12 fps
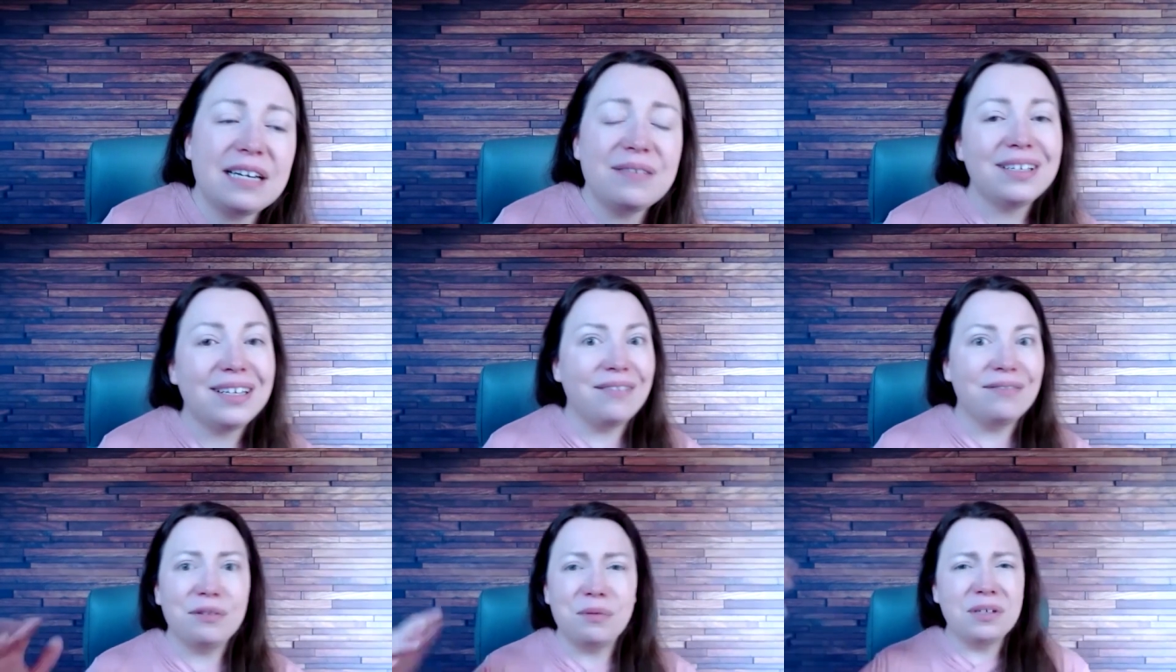Now,
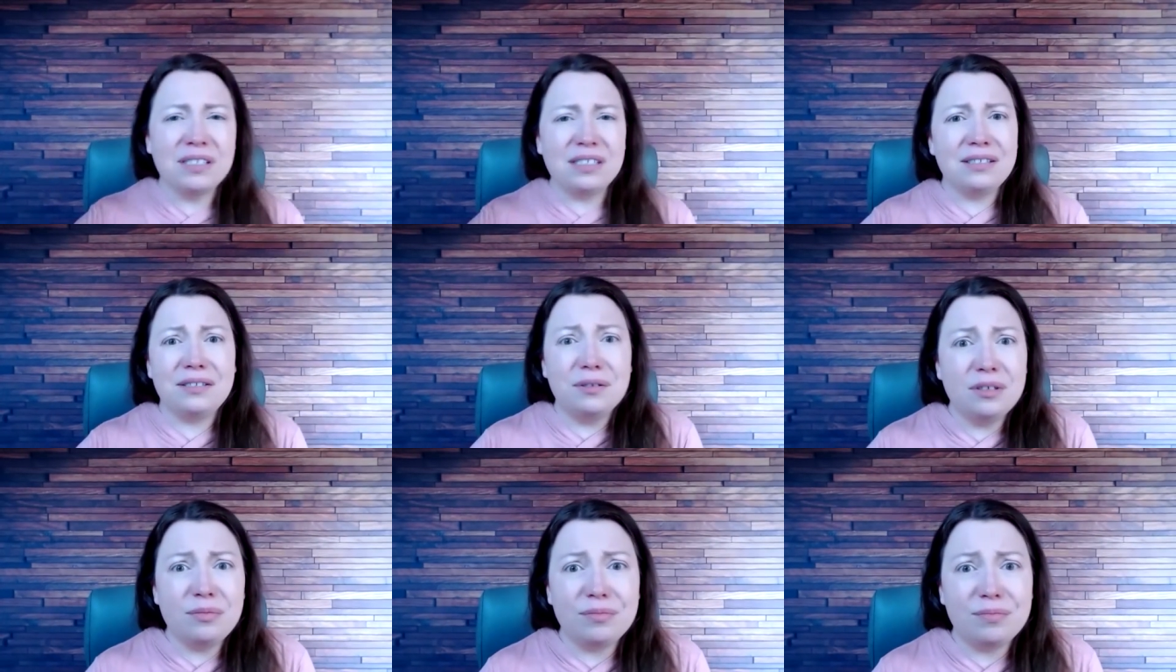of course,
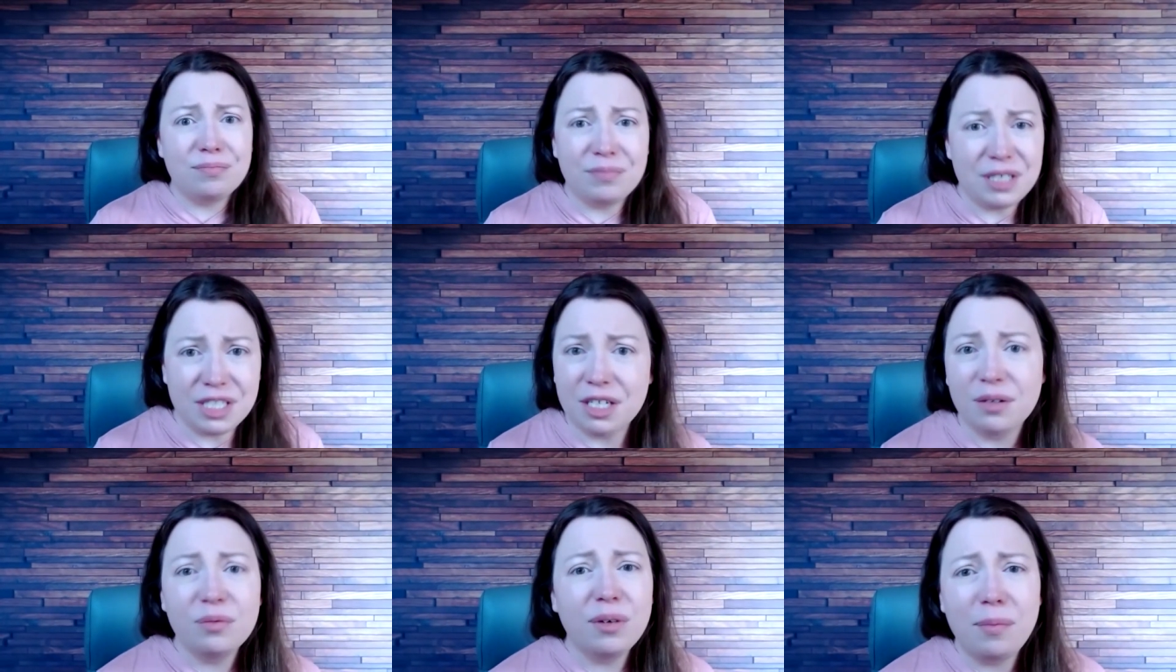your
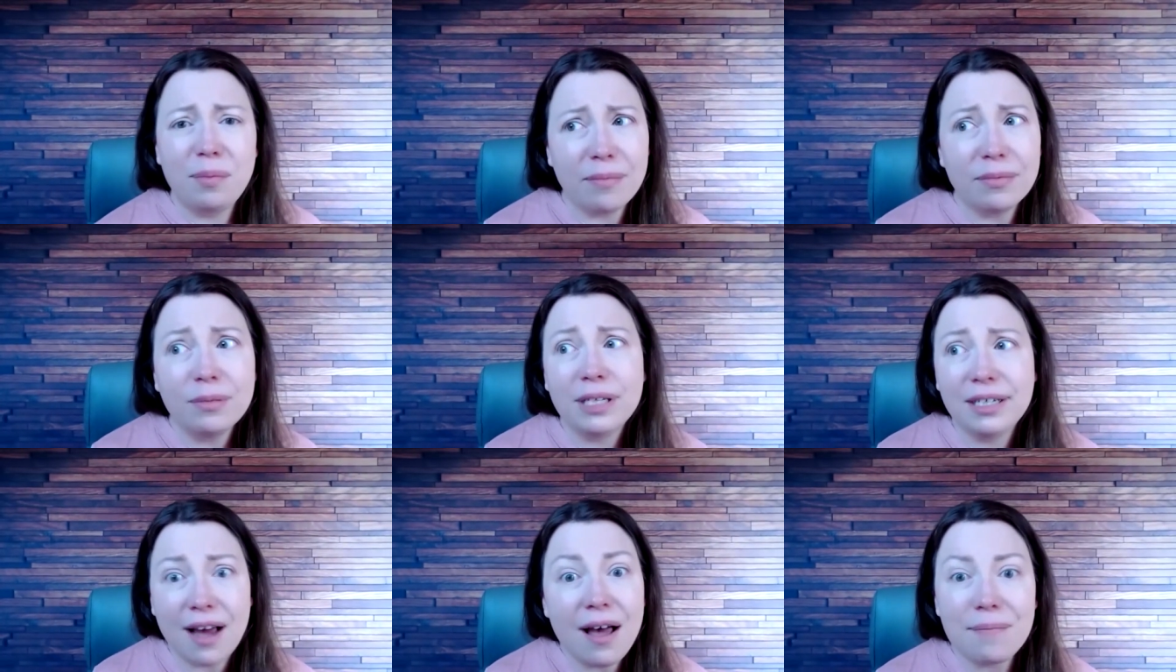mission will probably
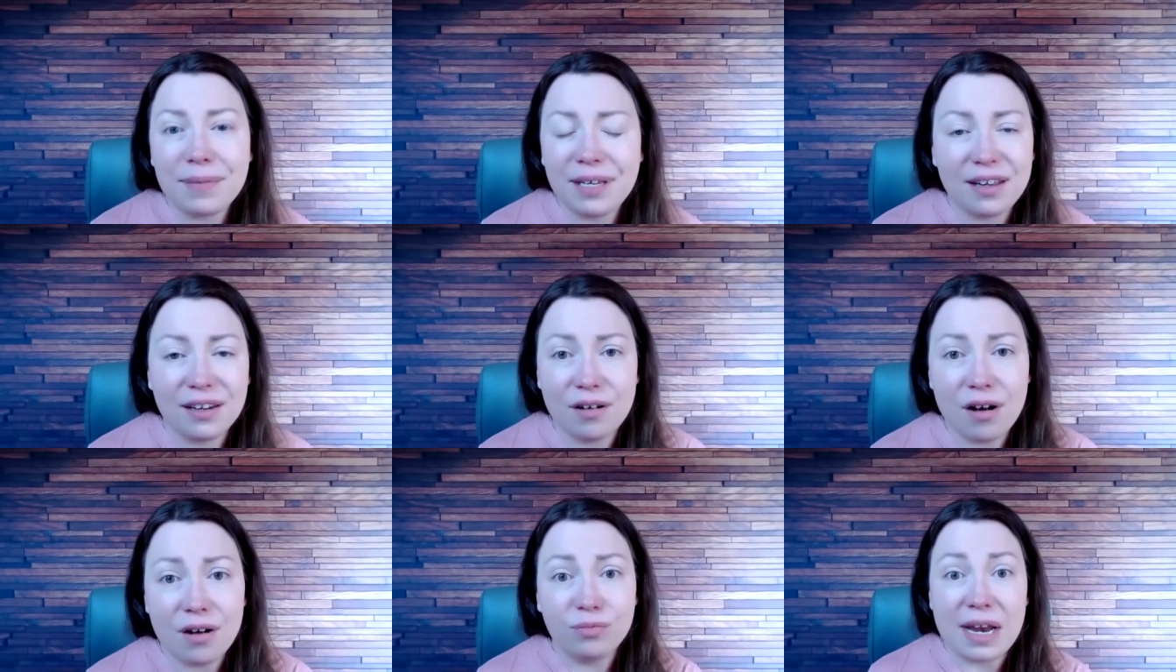not be
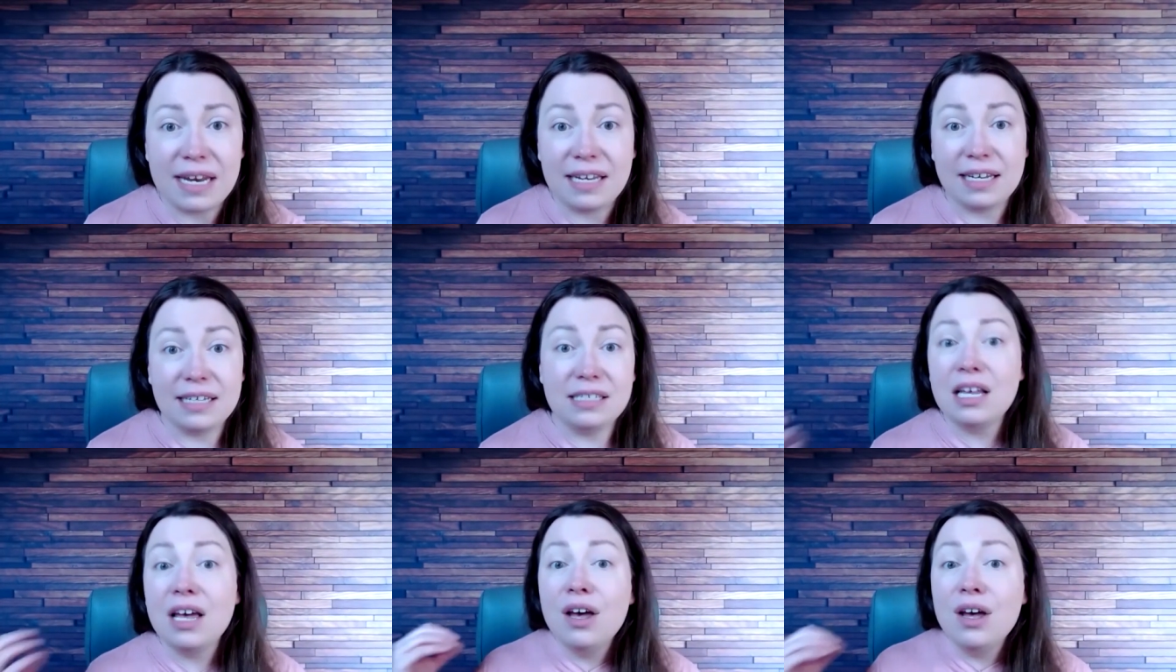kindergarten readiness.